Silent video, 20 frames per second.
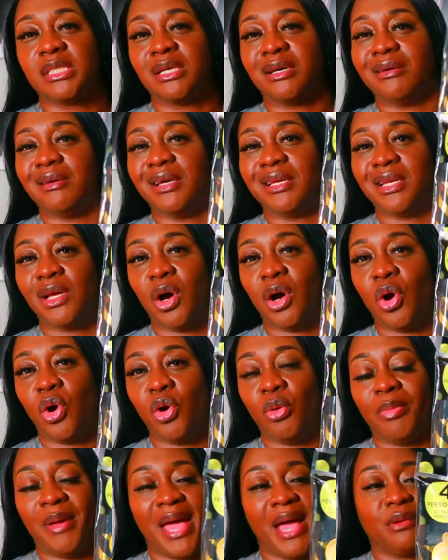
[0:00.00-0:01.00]
So, and the
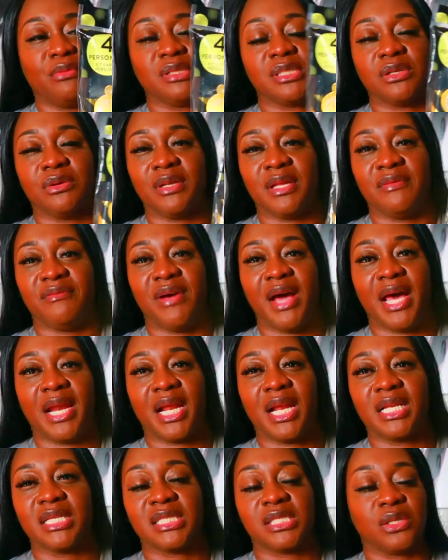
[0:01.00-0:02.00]
whole pack was only
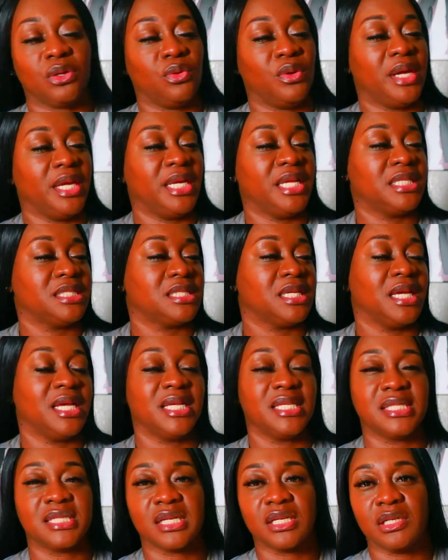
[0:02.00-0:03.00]
$5. So, and it's,
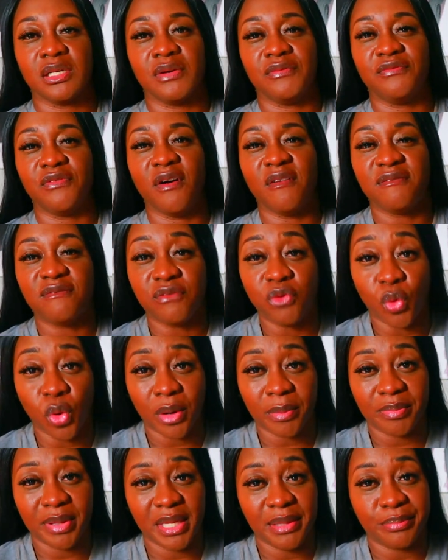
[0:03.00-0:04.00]
it's good for
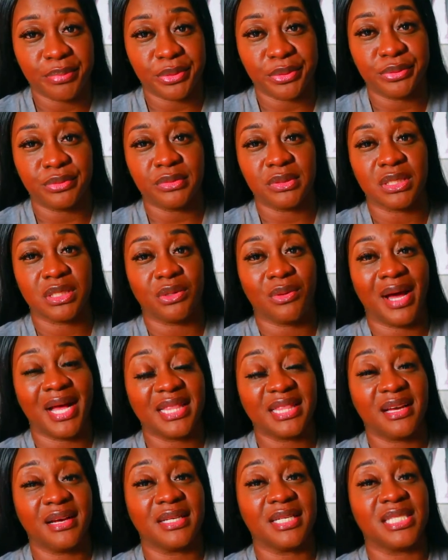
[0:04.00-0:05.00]
four people. So
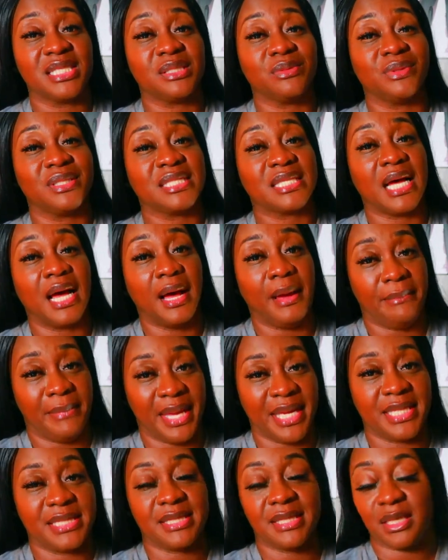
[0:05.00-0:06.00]
I thought this was
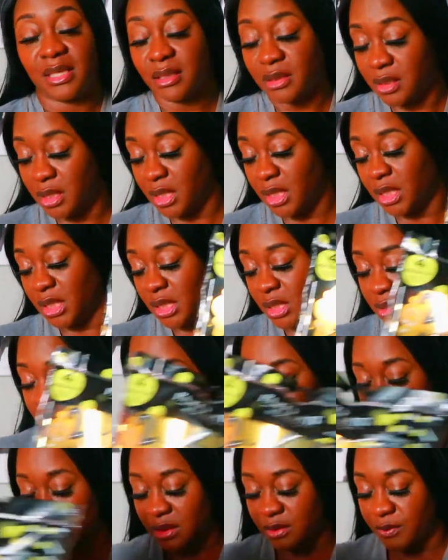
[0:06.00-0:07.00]
amazing. A good
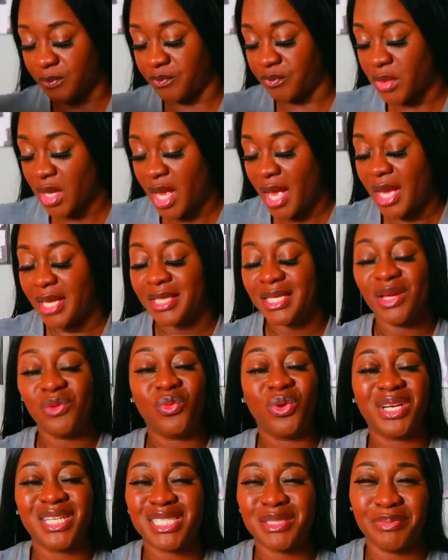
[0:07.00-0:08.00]
little steal.
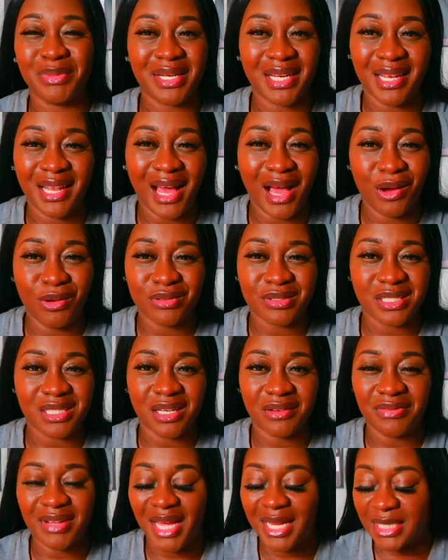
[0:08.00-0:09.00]
Didn't want to spend a lot on
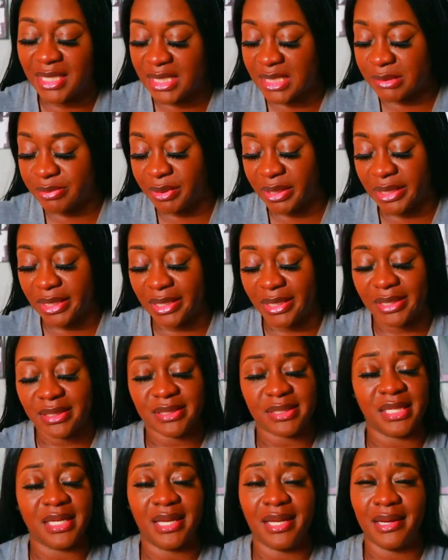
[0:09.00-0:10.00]
stuff like this
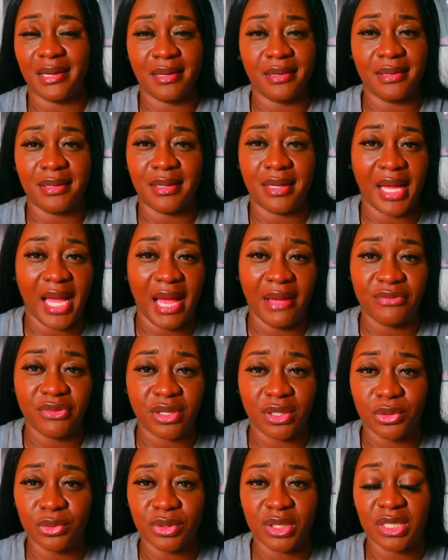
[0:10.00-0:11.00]
because uh,
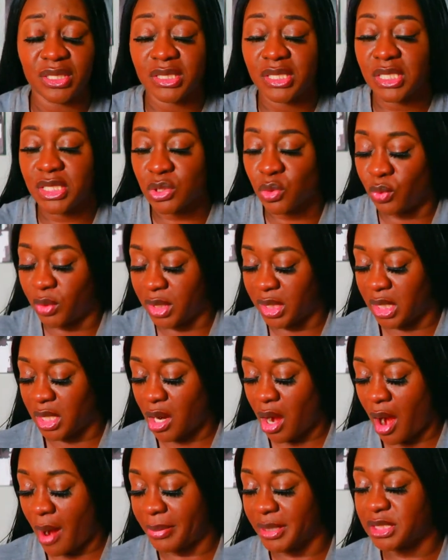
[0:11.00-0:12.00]
after New Year's it's going in
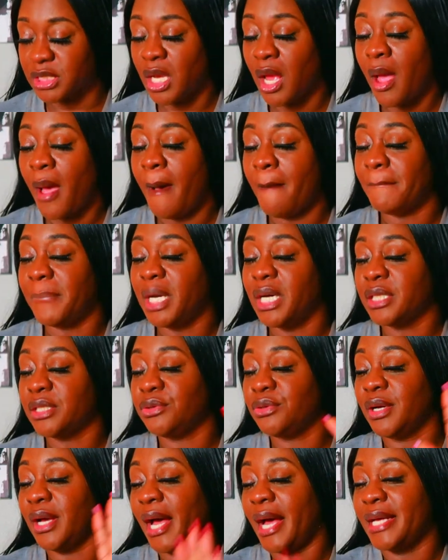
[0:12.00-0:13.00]
the garbage.
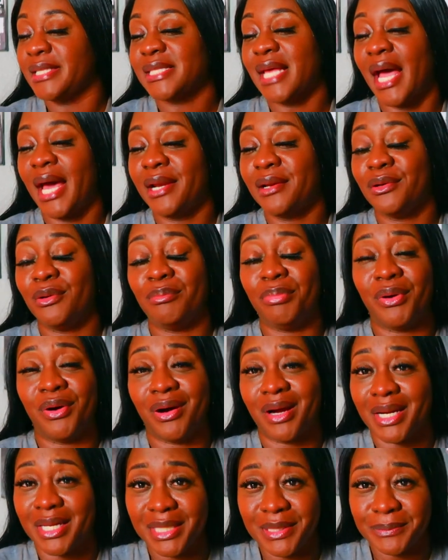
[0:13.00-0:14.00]
But you guys, I don't
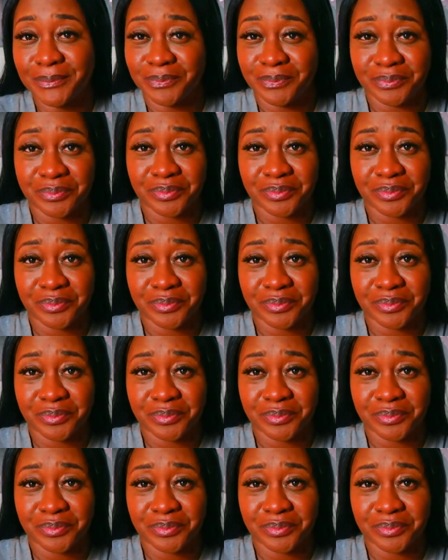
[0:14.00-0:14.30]
party